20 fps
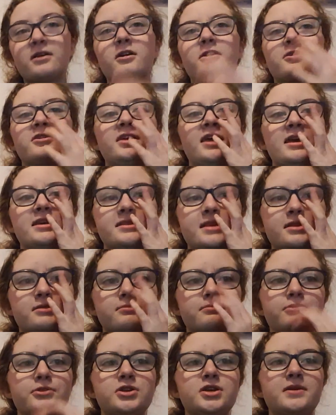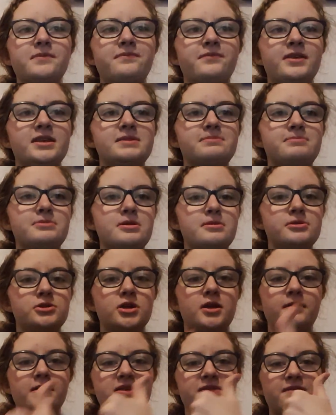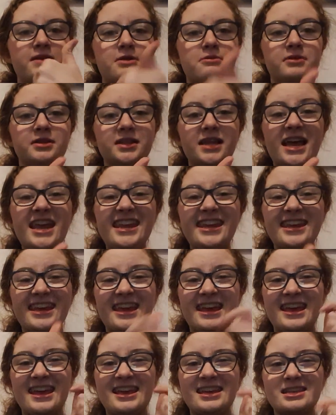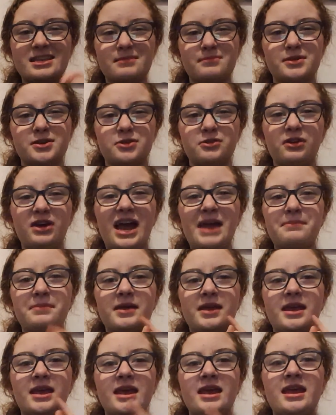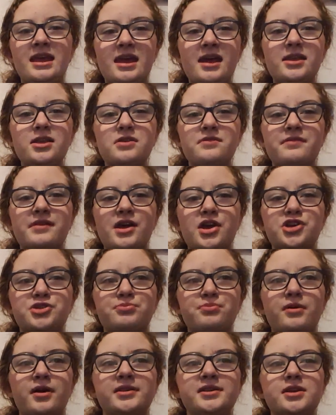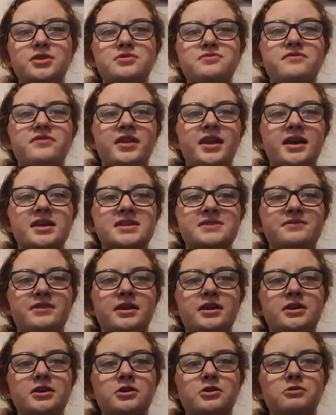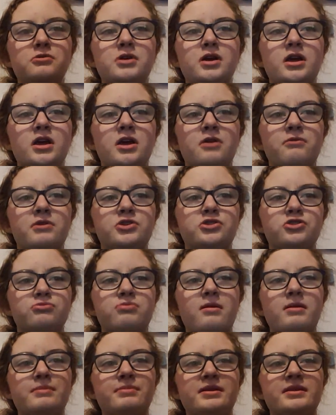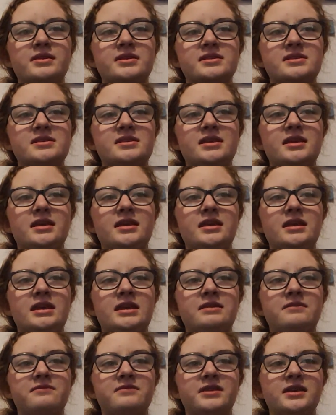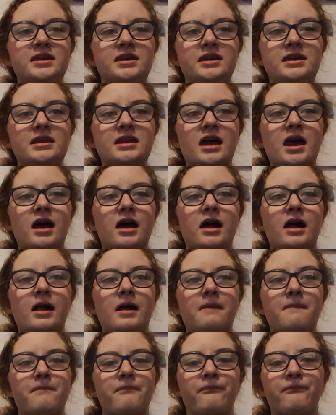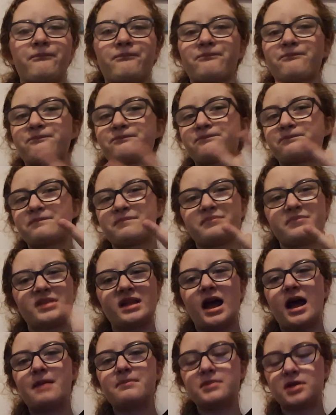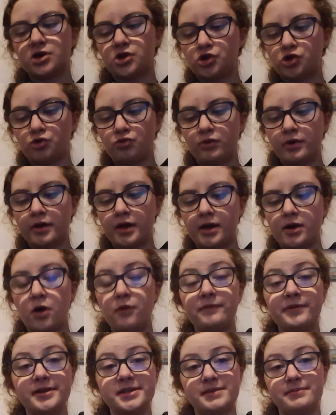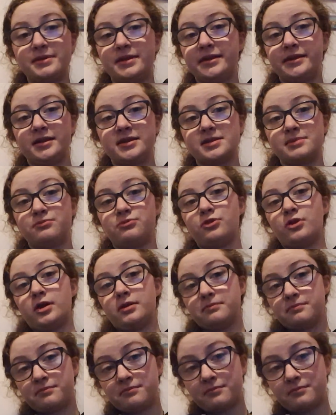Okay, so that's going to this video. Should give this video a like, subscribe, hit notification bell, search for the next video, which will probably be this evening. Um, I'm not sure what I'm hoping on something less than fair.